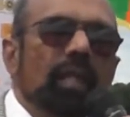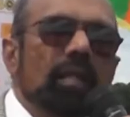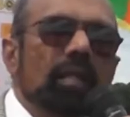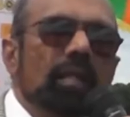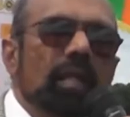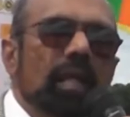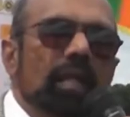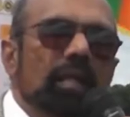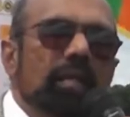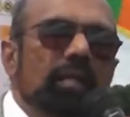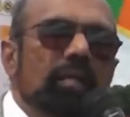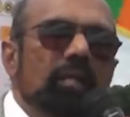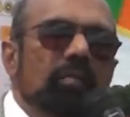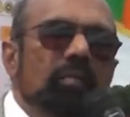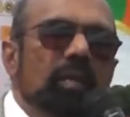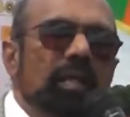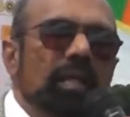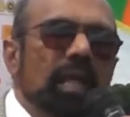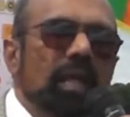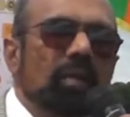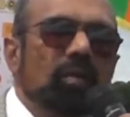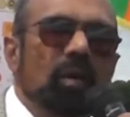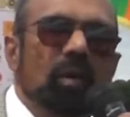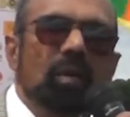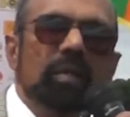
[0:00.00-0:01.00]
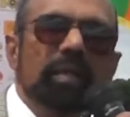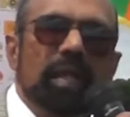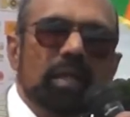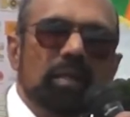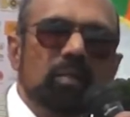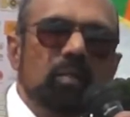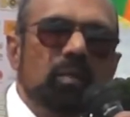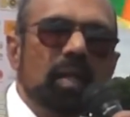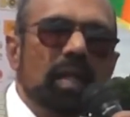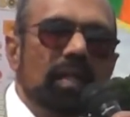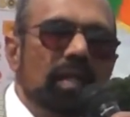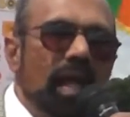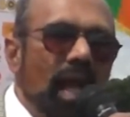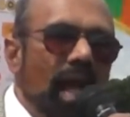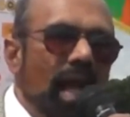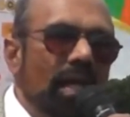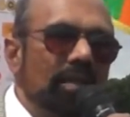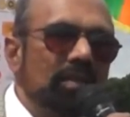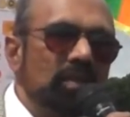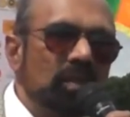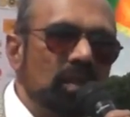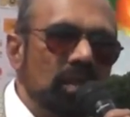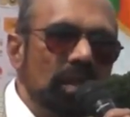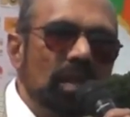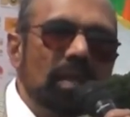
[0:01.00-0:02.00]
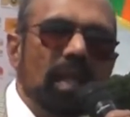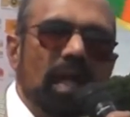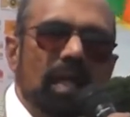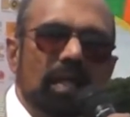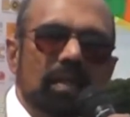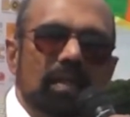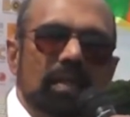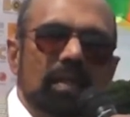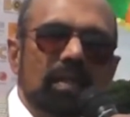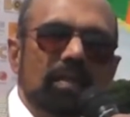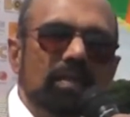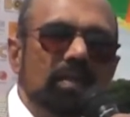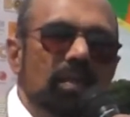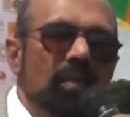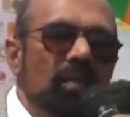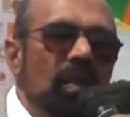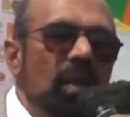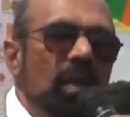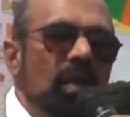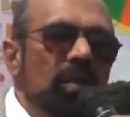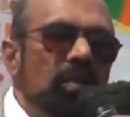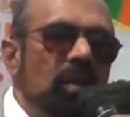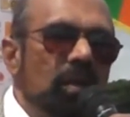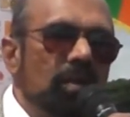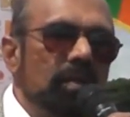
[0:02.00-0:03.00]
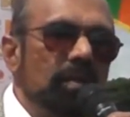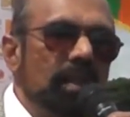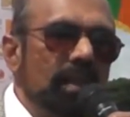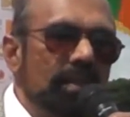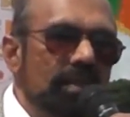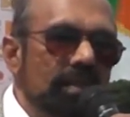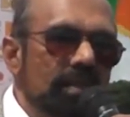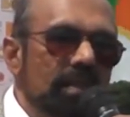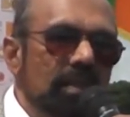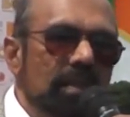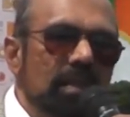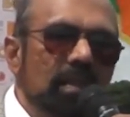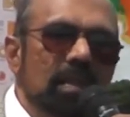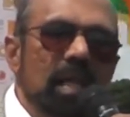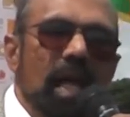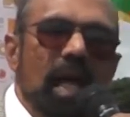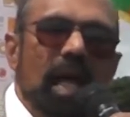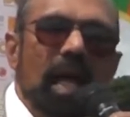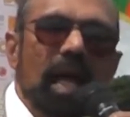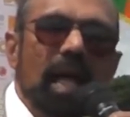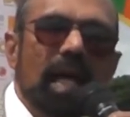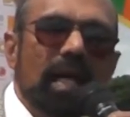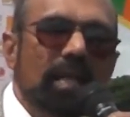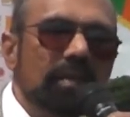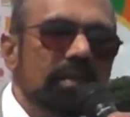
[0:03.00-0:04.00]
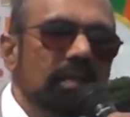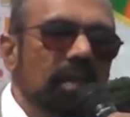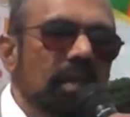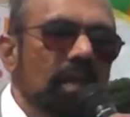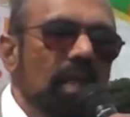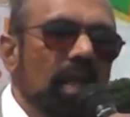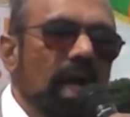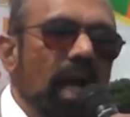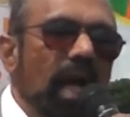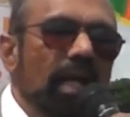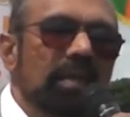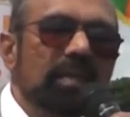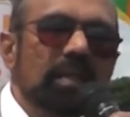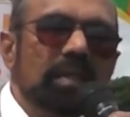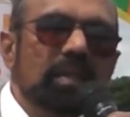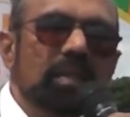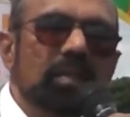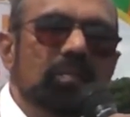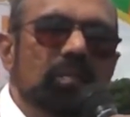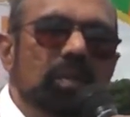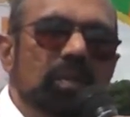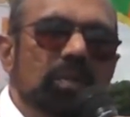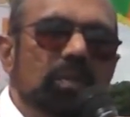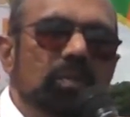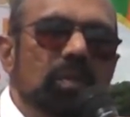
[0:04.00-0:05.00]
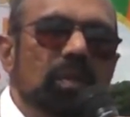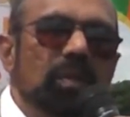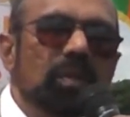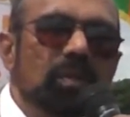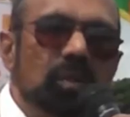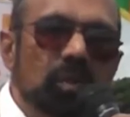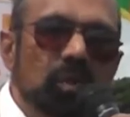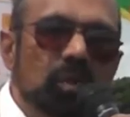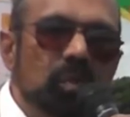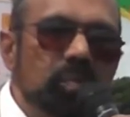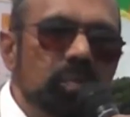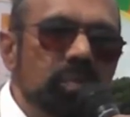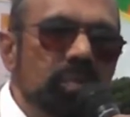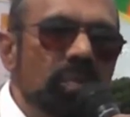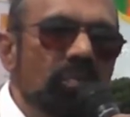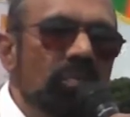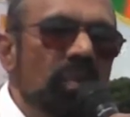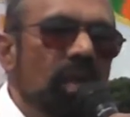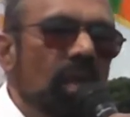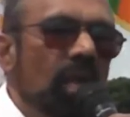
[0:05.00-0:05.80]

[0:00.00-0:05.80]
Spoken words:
that we can all get together as Sri Lankans, not necessarily as individual groups,